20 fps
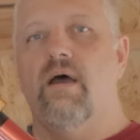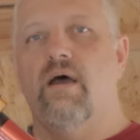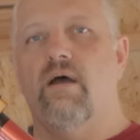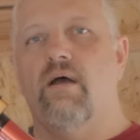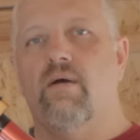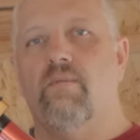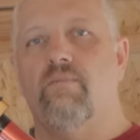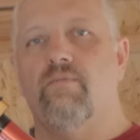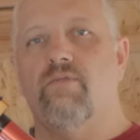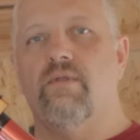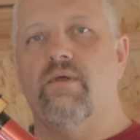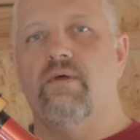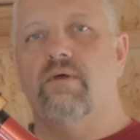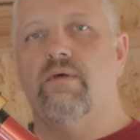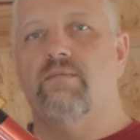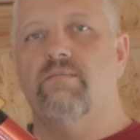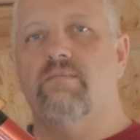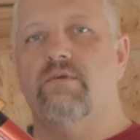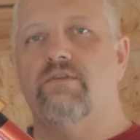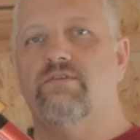Um,
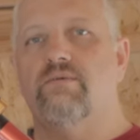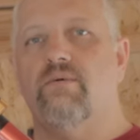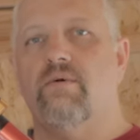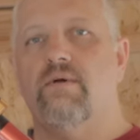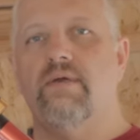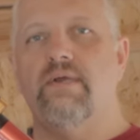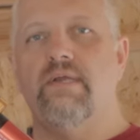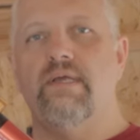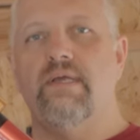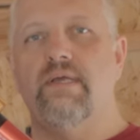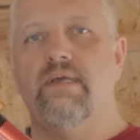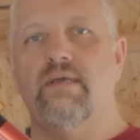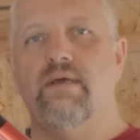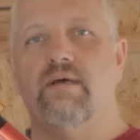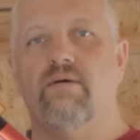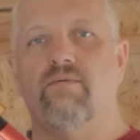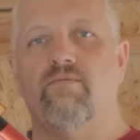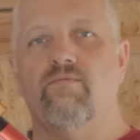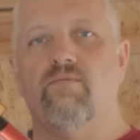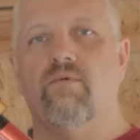the majority
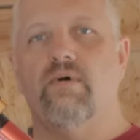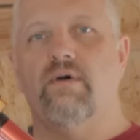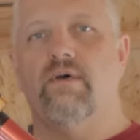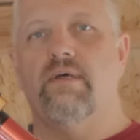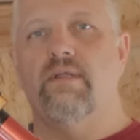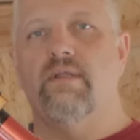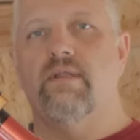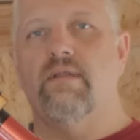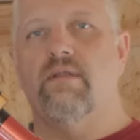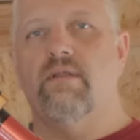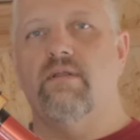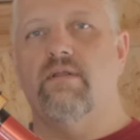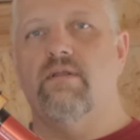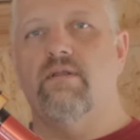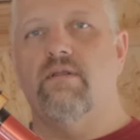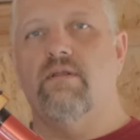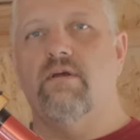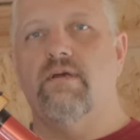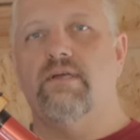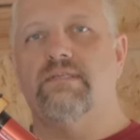of what
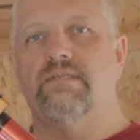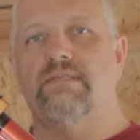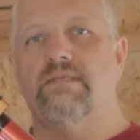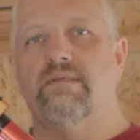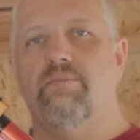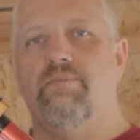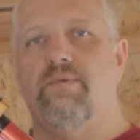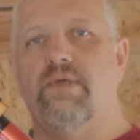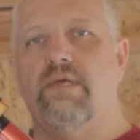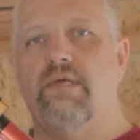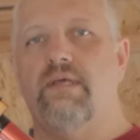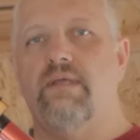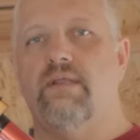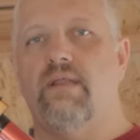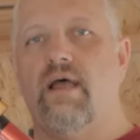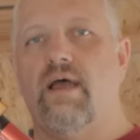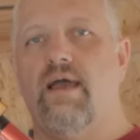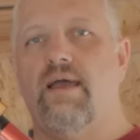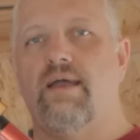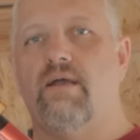looks to be
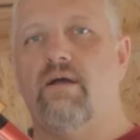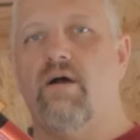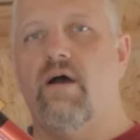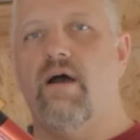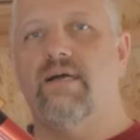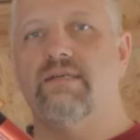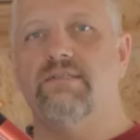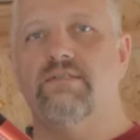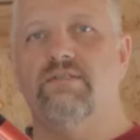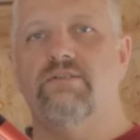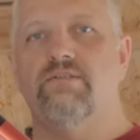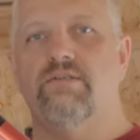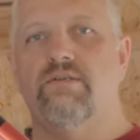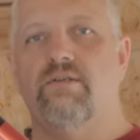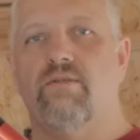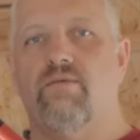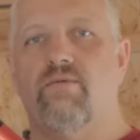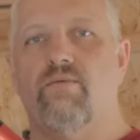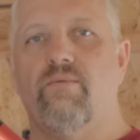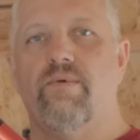like
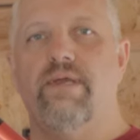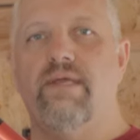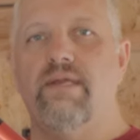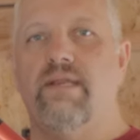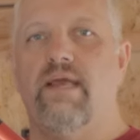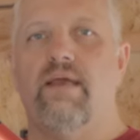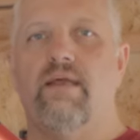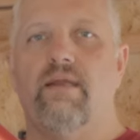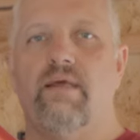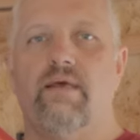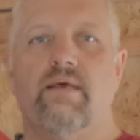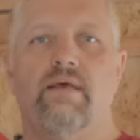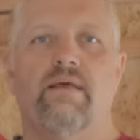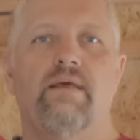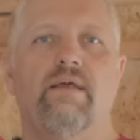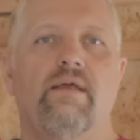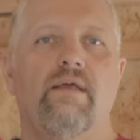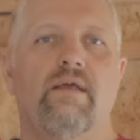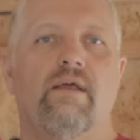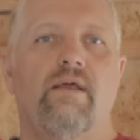oxygen 3 data
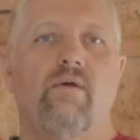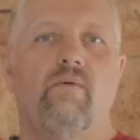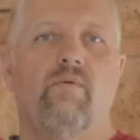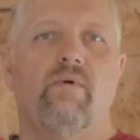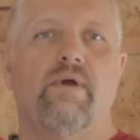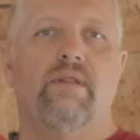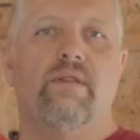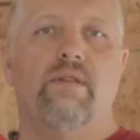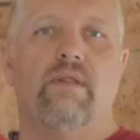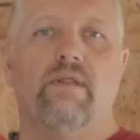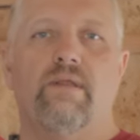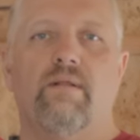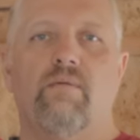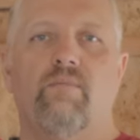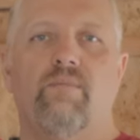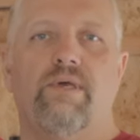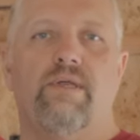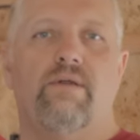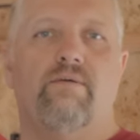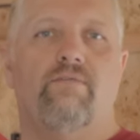with a little
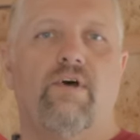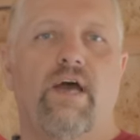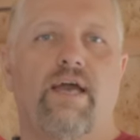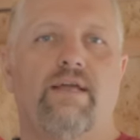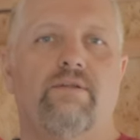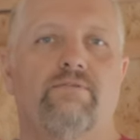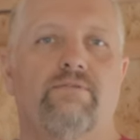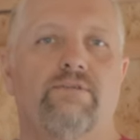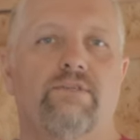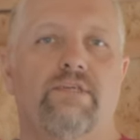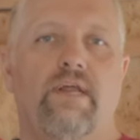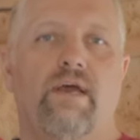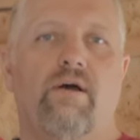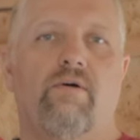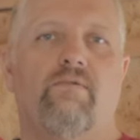bit of hydrogen